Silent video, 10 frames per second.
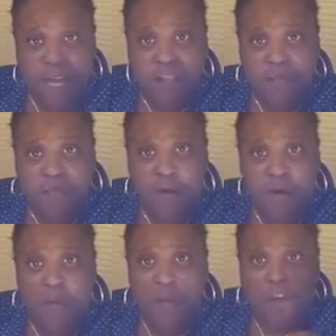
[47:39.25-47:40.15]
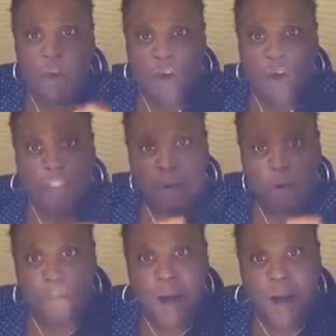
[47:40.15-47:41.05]
of his book,
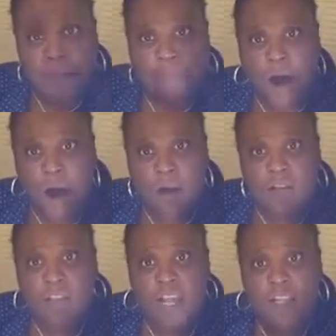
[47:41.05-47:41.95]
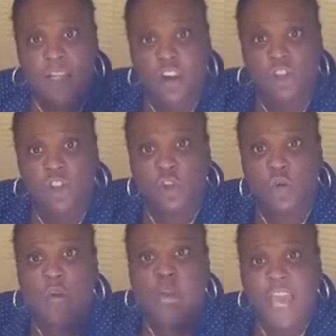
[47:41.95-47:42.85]
certain body parts that tells
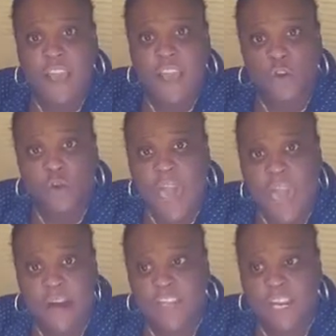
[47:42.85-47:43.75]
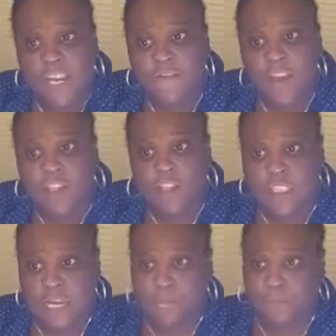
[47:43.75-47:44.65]
you if you have that
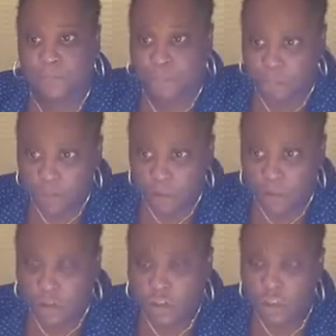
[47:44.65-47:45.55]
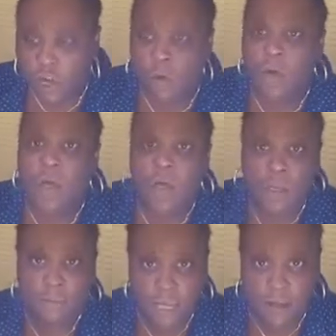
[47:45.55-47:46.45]
deficiency. So
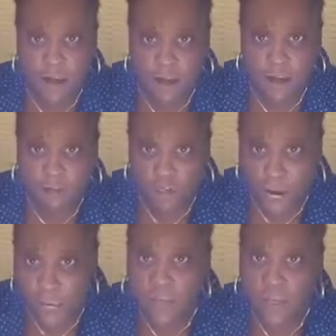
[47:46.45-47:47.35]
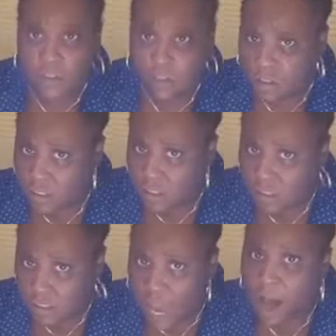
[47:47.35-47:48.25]
let me get back off track. So
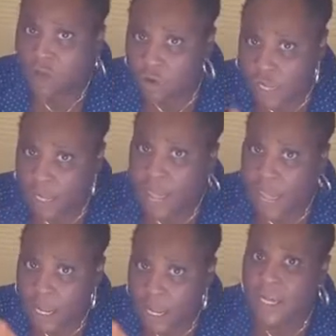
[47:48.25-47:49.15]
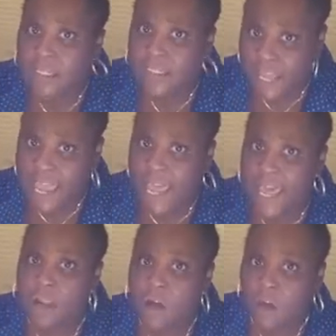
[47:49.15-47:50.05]
this is how you can kind of
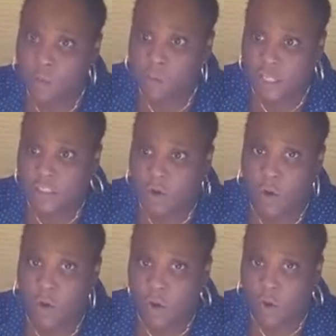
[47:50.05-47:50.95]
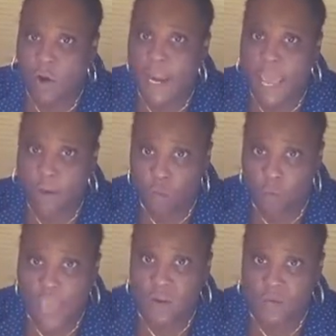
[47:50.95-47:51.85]
understand what's going on and
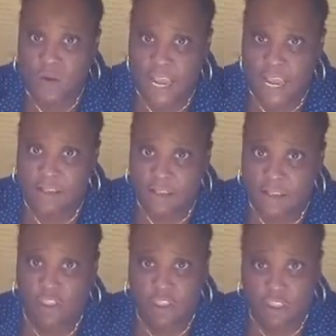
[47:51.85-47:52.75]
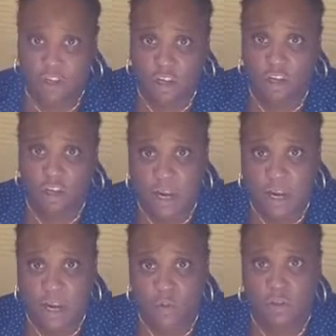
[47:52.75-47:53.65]
why you need such and such
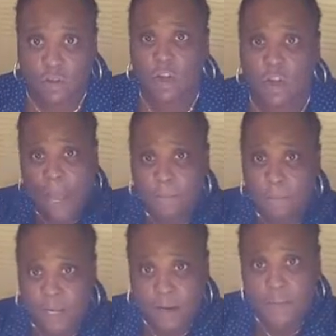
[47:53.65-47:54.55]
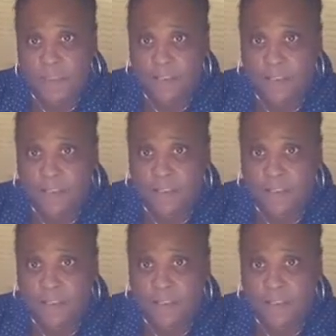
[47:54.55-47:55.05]
mineral. So you can kind of put the pieces